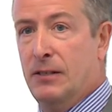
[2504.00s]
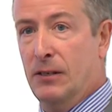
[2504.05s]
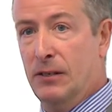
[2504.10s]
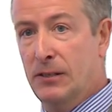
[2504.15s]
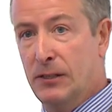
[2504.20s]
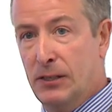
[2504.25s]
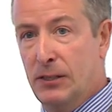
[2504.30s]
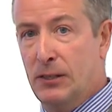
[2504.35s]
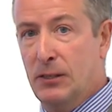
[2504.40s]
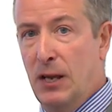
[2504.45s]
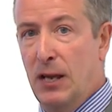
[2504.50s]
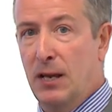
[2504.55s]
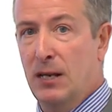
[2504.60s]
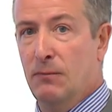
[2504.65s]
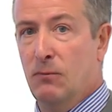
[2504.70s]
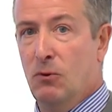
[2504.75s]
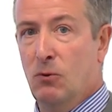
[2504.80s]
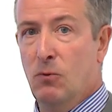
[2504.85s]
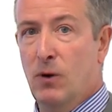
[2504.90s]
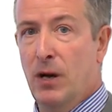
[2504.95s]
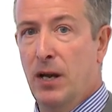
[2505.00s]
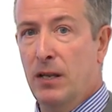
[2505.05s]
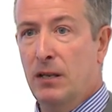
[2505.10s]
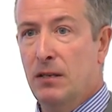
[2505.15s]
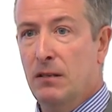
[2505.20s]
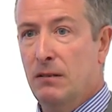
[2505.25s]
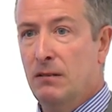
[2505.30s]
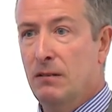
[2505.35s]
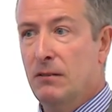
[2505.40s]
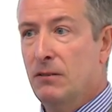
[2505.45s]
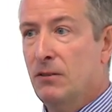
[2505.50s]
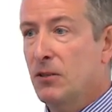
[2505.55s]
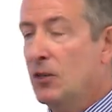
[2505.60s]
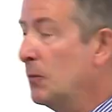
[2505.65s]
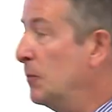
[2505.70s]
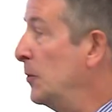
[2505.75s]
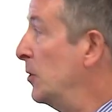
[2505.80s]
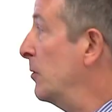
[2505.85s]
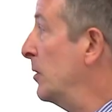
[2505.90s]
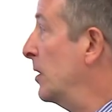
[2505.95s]
the sustainable way to
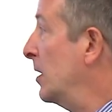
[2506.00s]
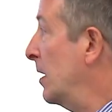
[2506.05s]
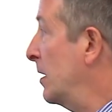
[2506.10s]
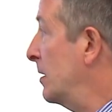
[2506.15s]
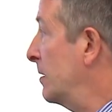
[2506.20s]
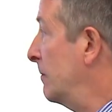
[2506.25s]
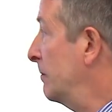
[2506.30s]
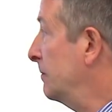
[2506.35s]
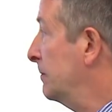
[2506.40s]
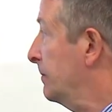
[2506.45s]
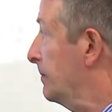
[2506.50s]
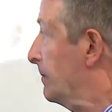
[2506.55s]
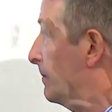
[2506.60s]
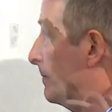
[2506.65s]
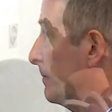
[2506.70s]
communicate.